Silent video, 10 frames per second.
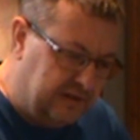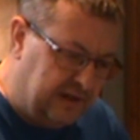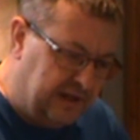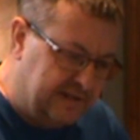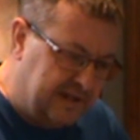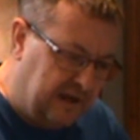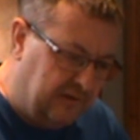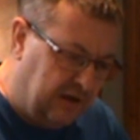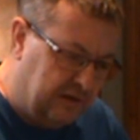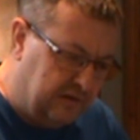in his
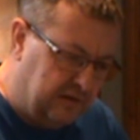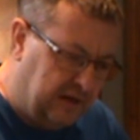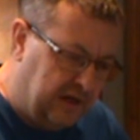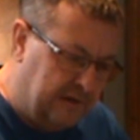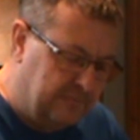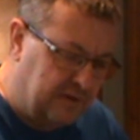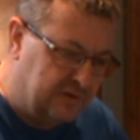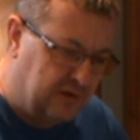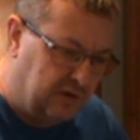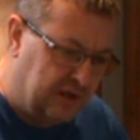era, it
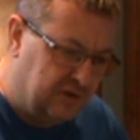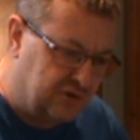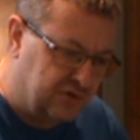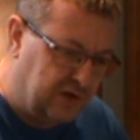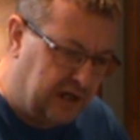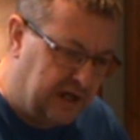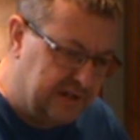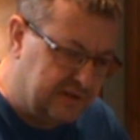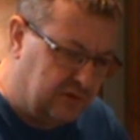was all industrialised,